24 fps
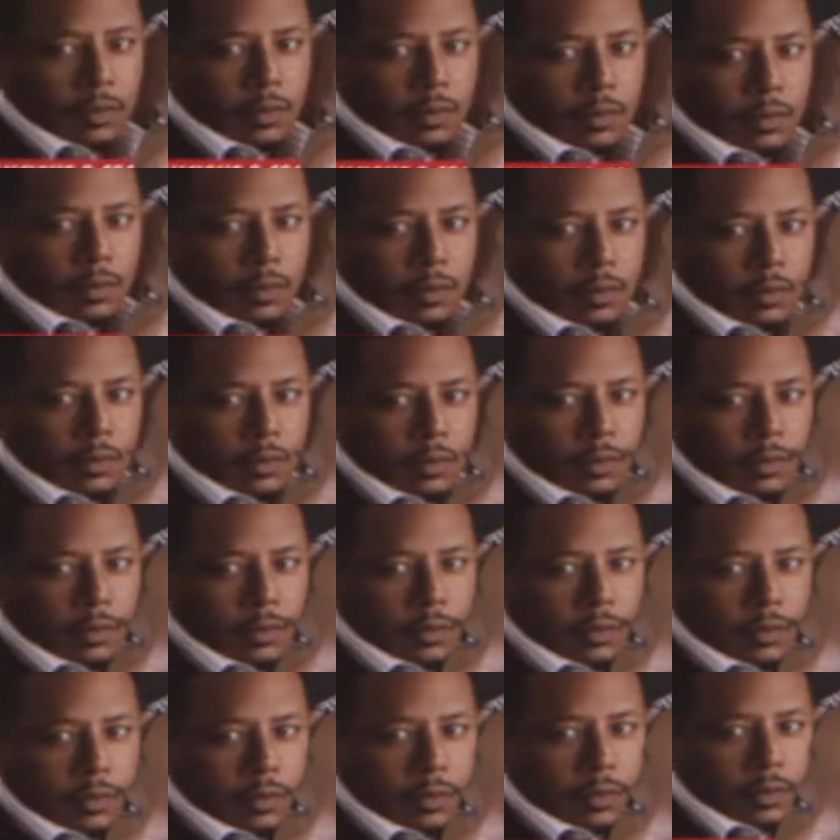
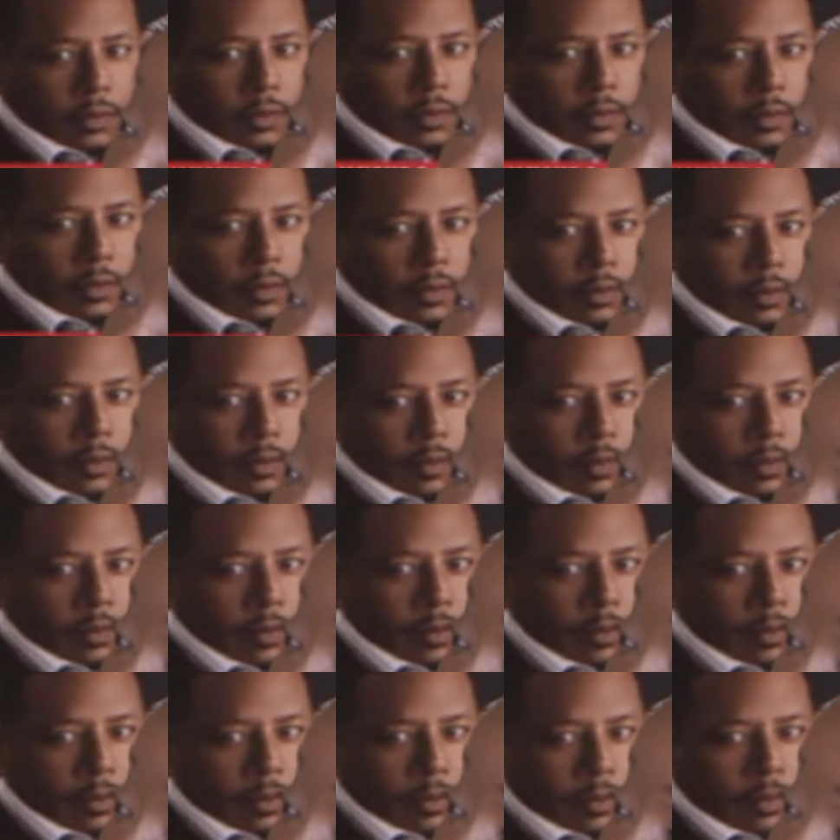
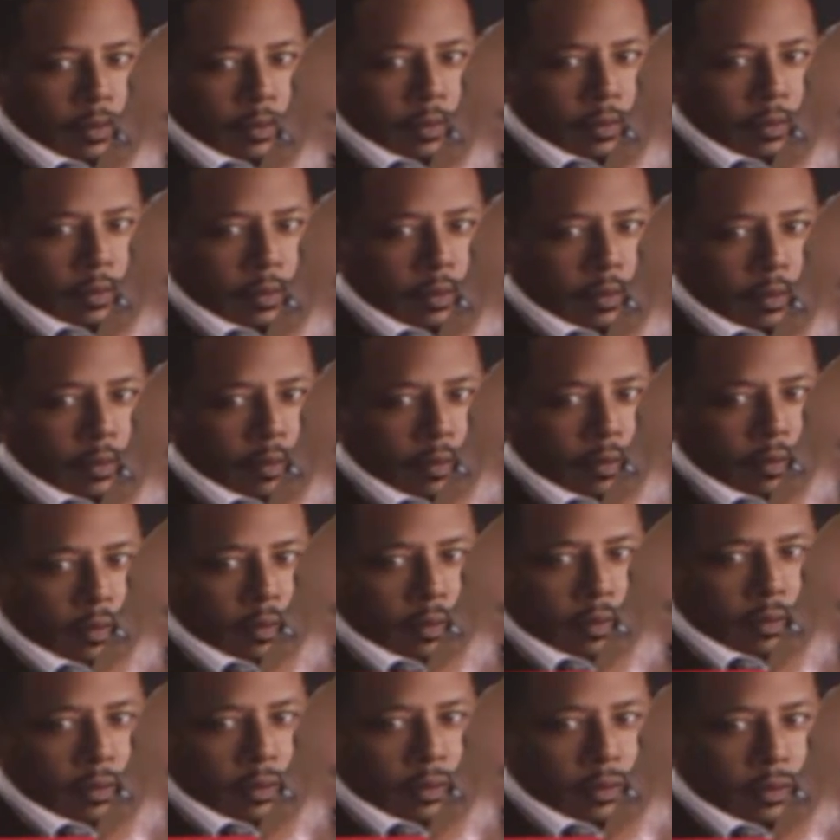
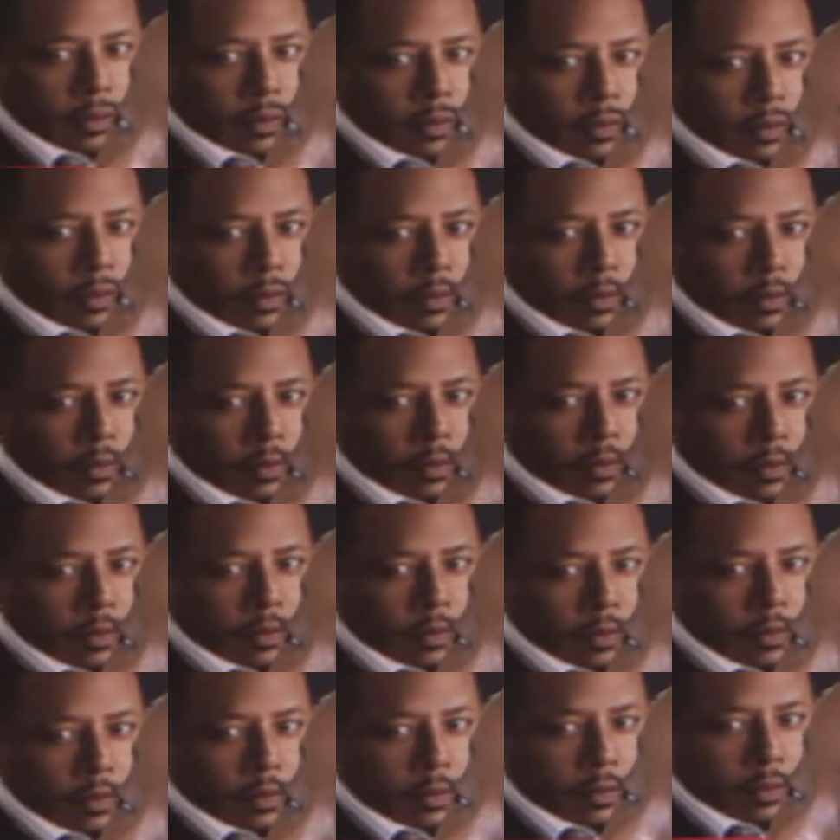
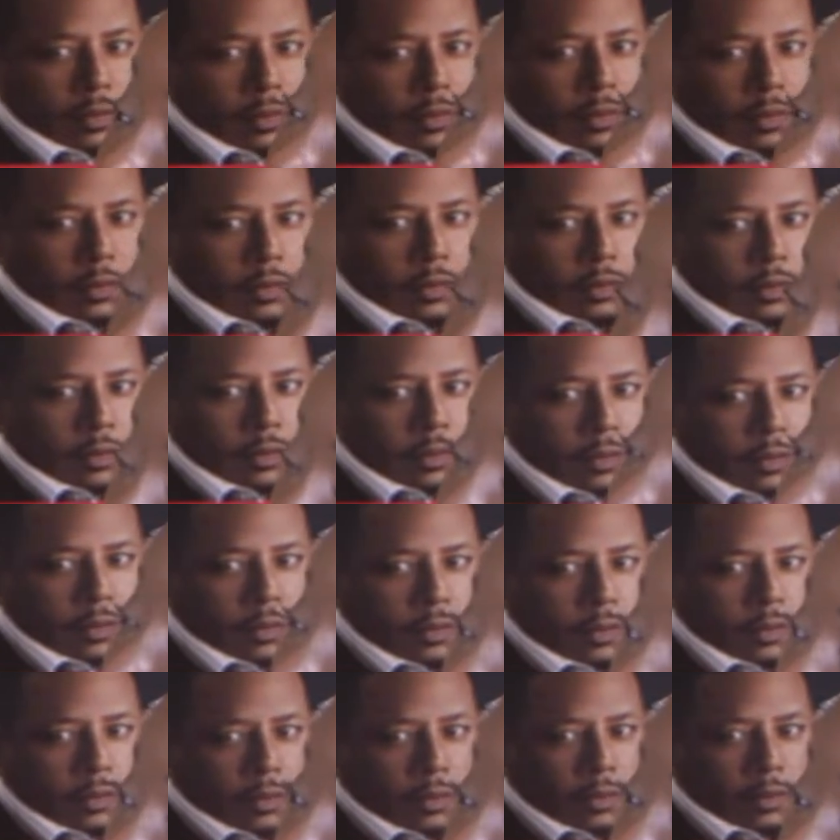
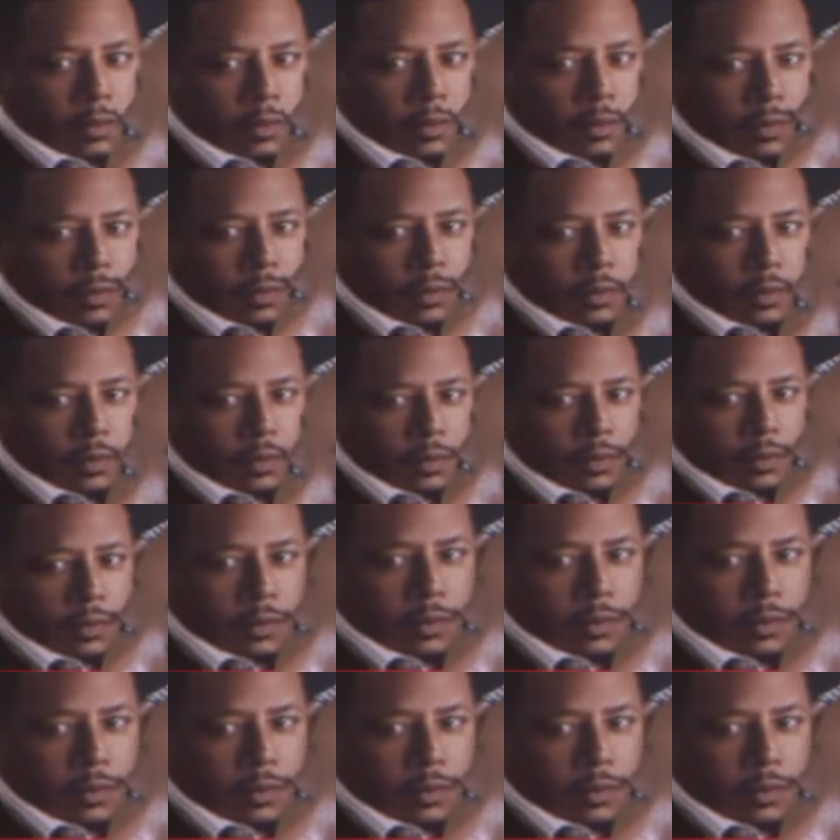The person shown says nothing.